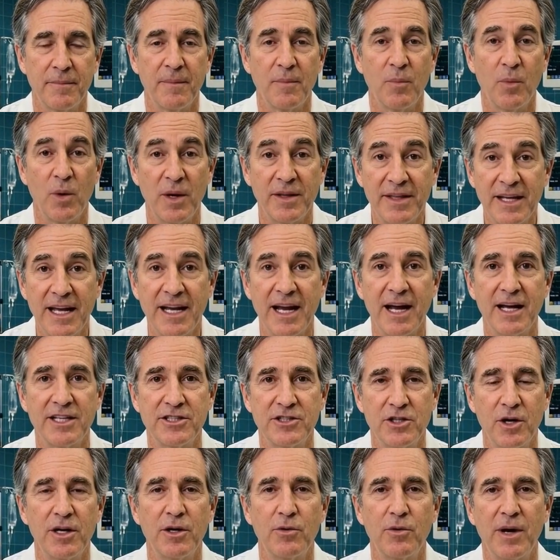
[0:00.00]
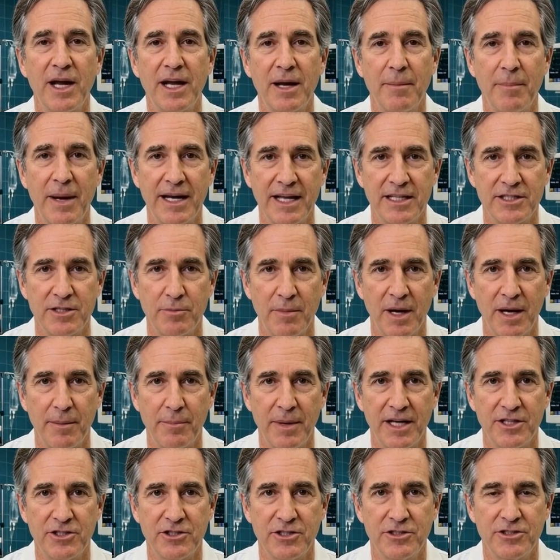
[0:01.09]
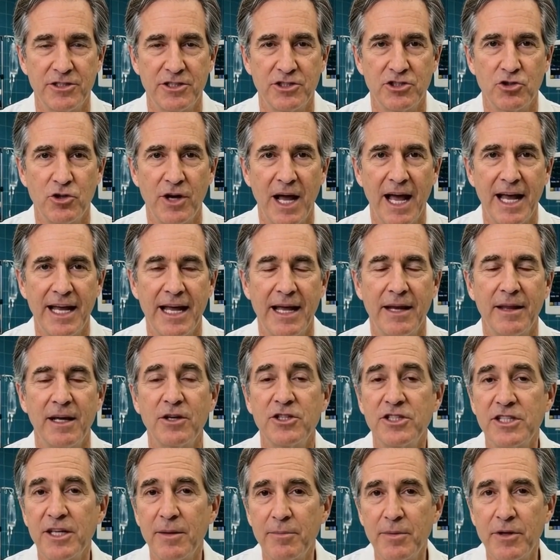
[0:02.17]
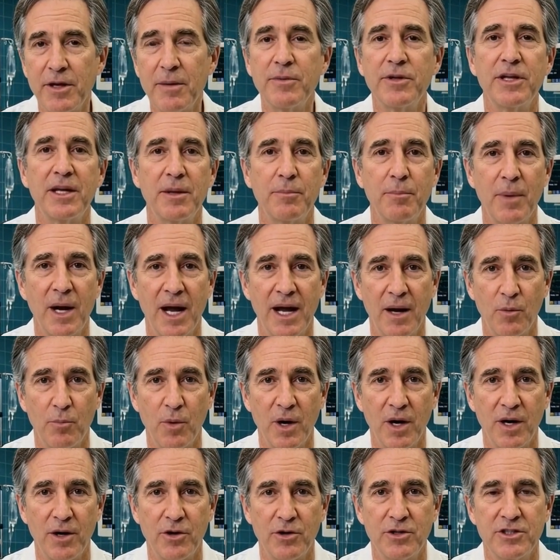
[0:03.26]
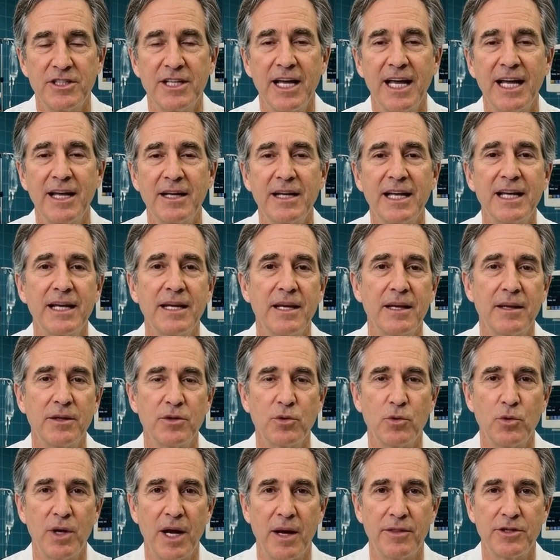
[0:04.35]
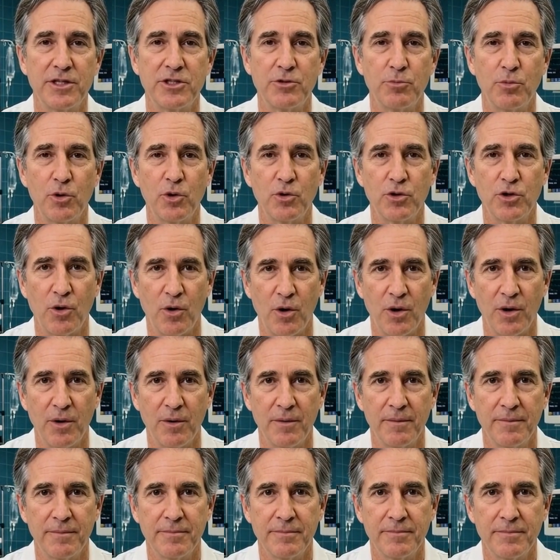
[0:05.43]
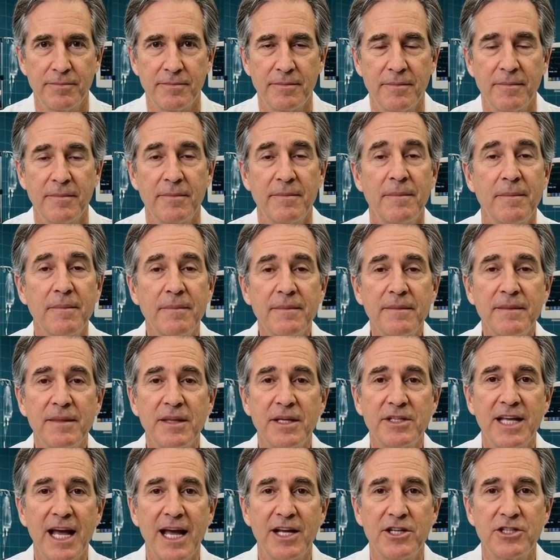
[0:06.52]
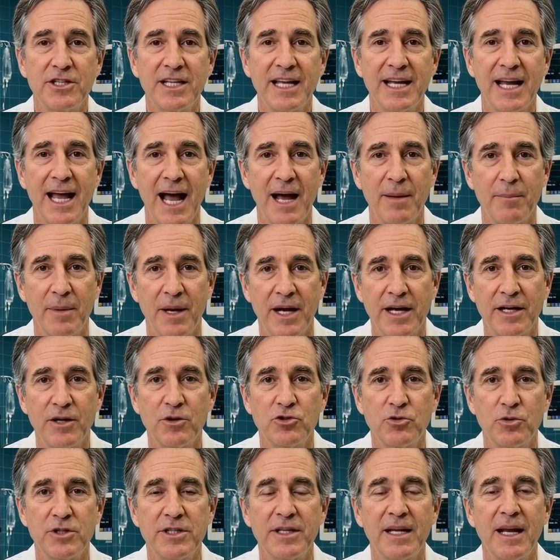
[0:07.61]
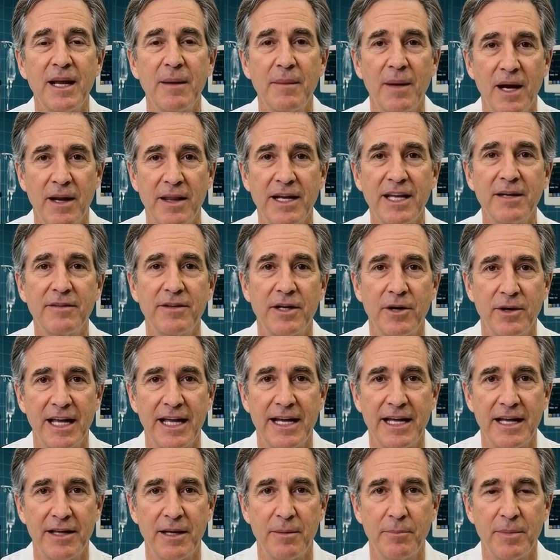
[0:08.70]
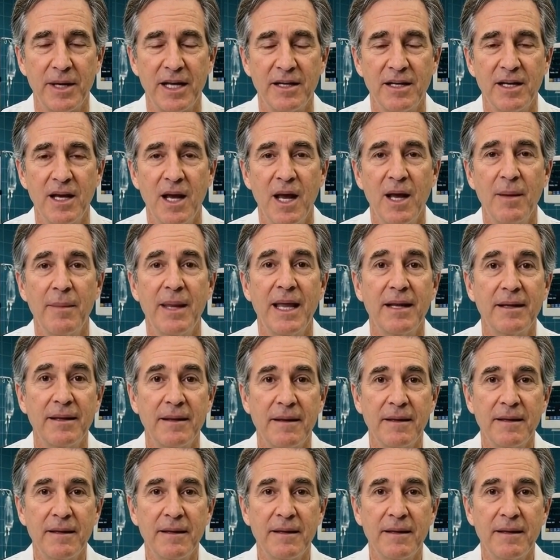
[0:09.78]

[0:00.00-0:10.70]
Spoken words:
One thing I started recommending to my patients is tracking their symptoms and biomarkers daily throughout this protocol. There's actually an app I use with them. I'll leave the link in the pinned comment.